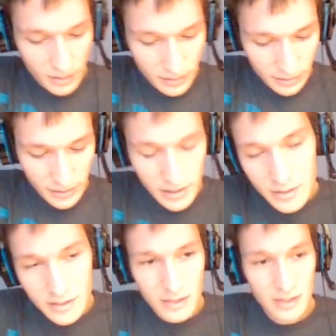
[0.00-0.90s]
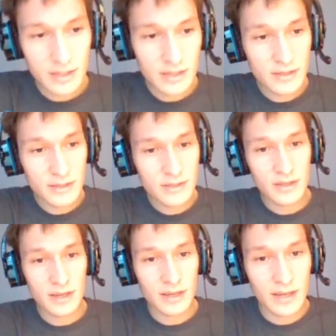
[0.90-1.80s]
this is,
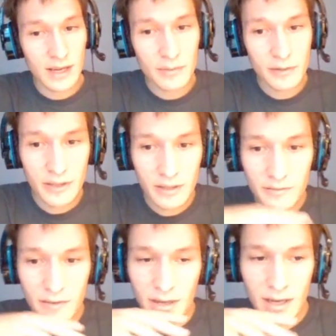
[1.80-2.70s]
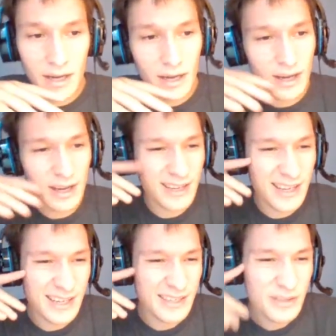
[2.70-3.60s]
I believe,
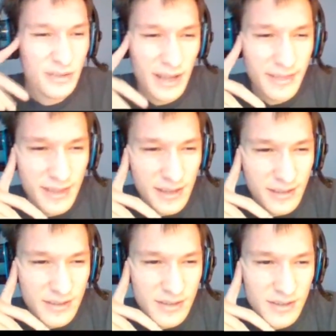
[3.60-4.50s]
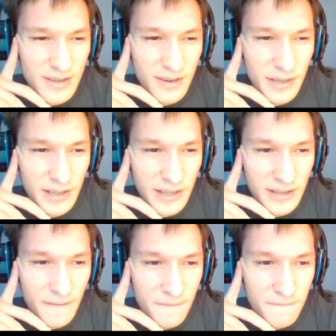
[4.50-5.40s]
I think this is gonna be like
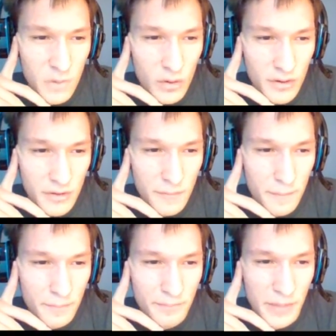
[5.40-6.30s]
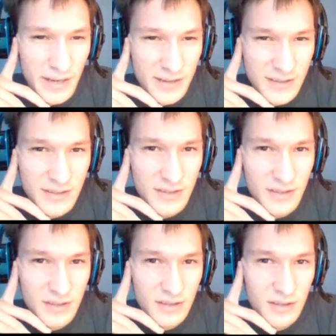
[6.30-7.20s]
the fourth base.
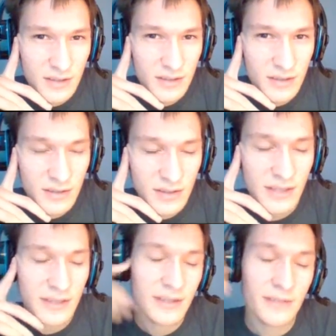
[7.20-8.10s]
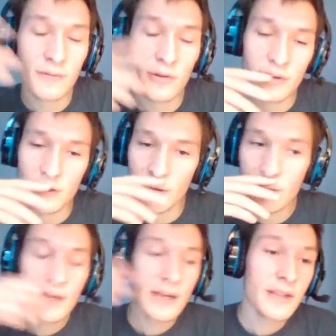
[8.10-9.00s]
The
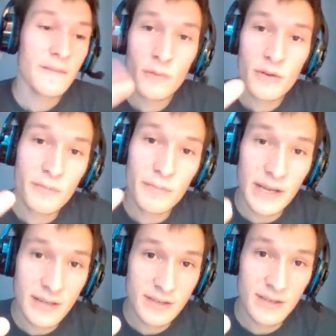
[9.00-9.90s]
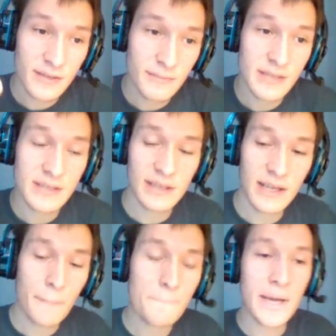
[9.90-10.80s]
fourth basic
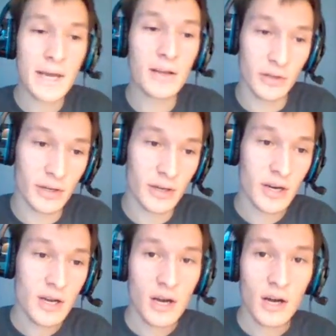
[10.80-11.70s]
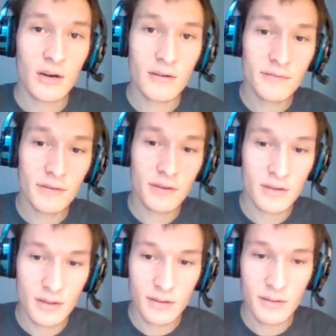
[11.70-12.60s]
like pillar of
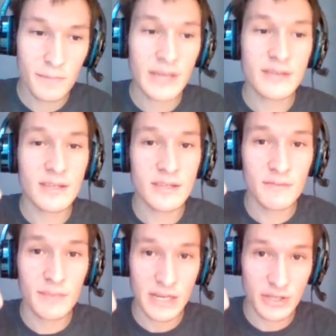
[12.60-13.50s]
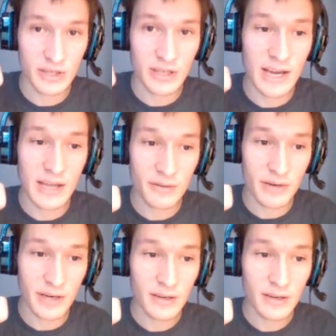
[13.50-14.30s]
basics of Magic the Gathering